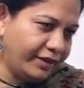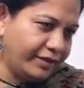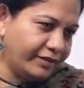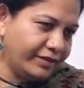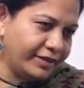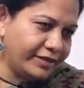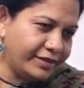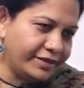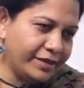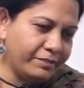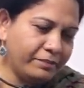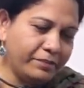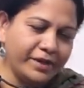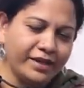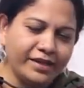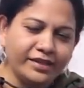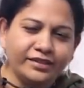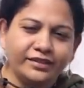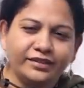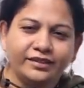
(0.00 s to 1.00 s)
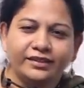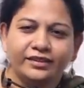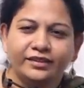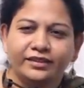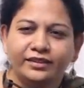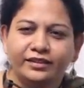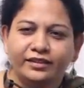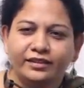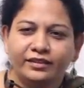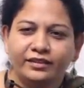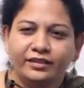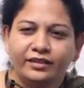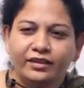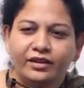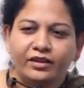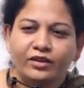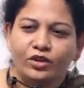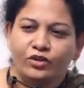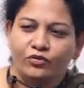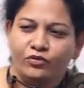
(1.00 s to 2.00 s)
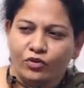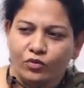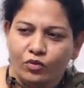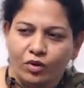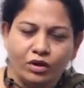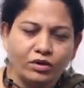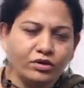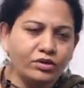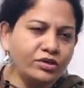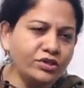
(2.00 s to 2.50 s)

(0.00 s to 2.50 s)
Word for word: The tip is if you want